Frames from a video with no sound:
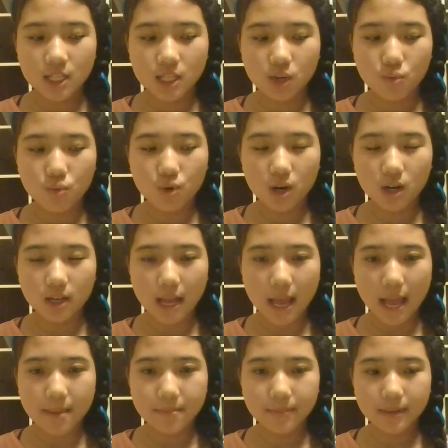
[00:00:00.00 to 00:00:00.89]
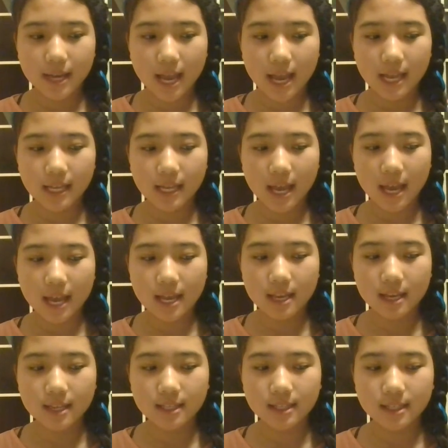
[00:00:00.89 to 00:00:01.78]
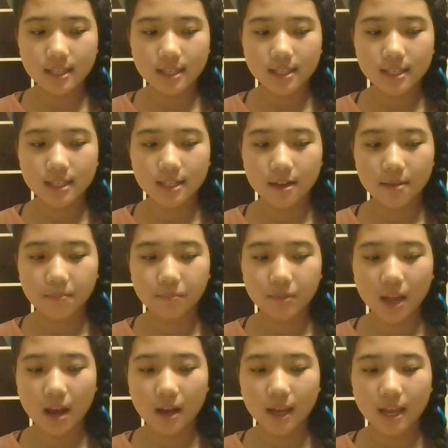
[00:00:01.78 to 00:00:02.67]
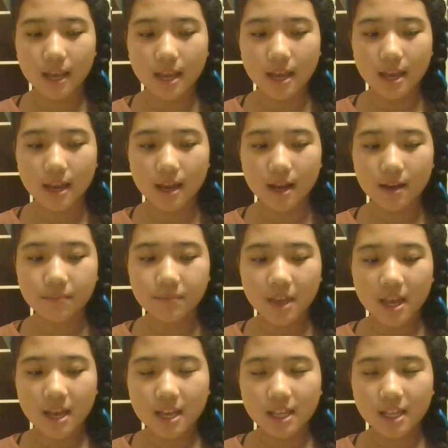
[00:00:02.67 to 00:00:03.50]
The word MKK system down here